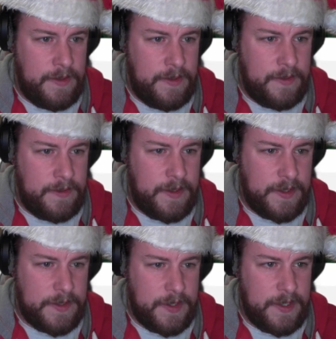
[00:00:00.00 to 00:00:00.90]
Right,
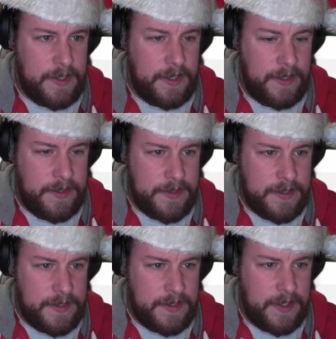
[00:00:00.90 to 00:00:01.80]
so we can
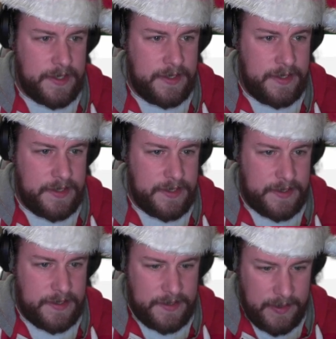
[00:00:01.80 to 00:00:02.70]
close. Actually, let's
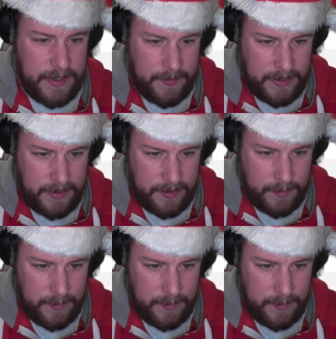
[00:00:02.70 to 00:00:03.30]
just terminate the whole